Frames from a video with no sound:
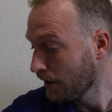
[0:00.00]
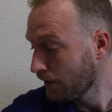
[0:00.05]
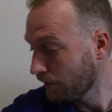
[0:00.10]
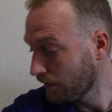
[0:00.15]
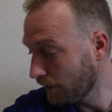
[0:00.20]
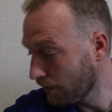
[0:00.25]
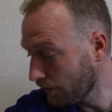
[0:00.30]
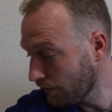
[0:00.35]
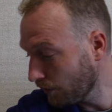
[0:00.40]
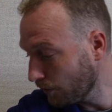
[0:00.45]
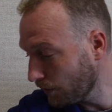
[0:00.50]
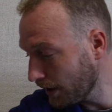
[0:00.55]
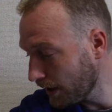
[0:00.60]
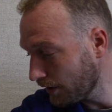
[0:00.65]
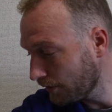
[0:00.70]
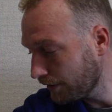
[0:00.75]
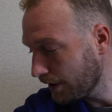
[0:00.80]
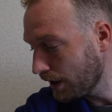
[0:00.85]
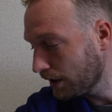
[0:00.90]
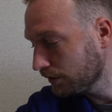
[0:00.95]
The other way
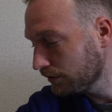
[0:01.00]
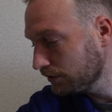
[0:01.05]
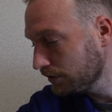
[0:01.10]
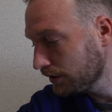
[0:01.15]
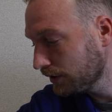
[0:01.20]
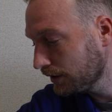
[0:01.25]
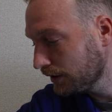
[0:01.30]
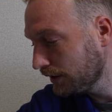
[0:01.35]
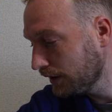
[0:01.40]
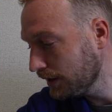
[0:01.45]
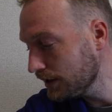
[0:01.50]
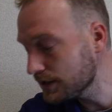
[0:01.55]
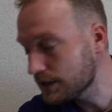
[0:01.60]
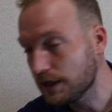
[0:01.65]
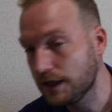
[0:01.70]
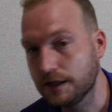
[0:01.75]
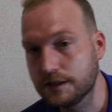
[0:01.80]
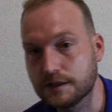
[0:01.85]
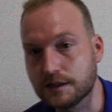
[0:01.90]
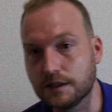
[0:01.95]
around, these
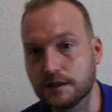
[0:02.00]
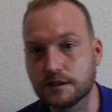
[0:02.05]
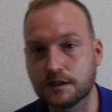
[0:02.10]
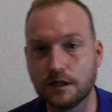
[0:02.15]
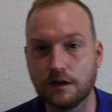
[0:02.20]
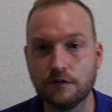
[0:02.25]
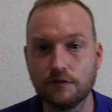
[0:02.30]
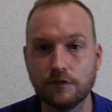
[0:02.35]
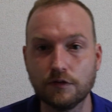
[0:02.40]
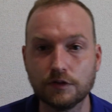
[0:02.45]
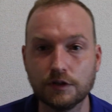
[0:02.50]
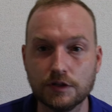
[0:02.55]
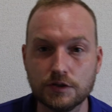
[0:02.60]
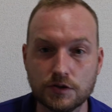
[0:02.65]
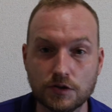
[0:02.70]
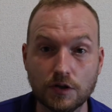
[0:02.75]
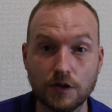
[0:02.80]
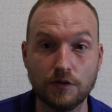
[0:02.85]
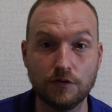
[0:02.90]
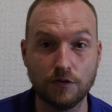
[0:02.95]
lenses, the
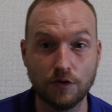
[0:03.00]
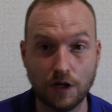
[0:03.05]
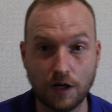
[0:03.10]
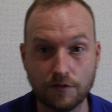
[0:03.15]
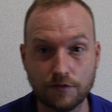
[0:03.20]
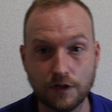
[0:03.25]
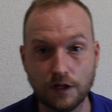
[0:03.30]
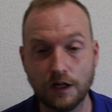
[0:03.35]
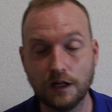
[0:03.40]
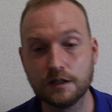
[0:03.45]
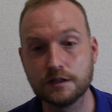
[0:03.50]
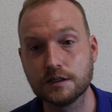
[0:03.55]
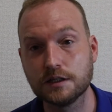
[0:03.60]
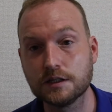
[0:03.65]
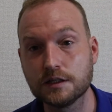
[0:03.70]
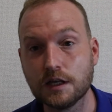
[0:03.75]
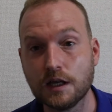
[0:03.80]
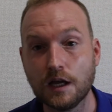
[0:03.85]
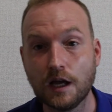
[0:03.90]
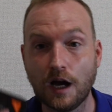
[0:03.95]
M42, if you have the
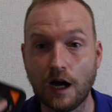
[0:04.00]
lenses,